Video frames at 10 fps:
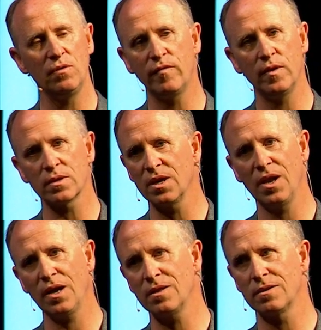feel
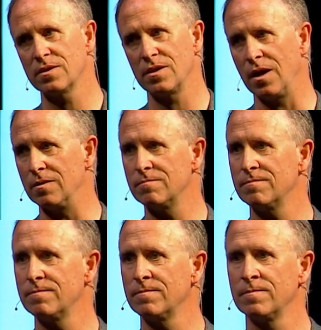connected to that.
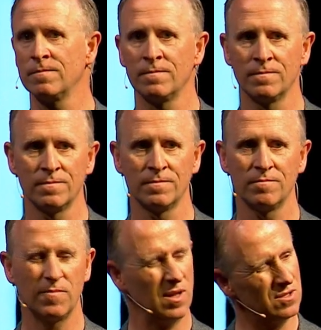
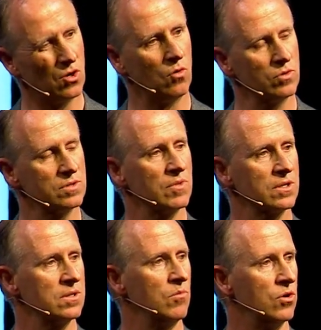But there's always
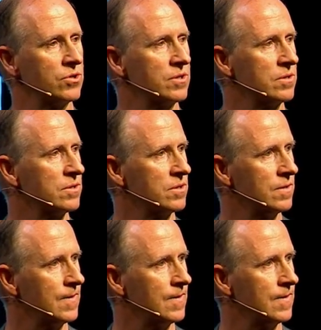mixed emotions.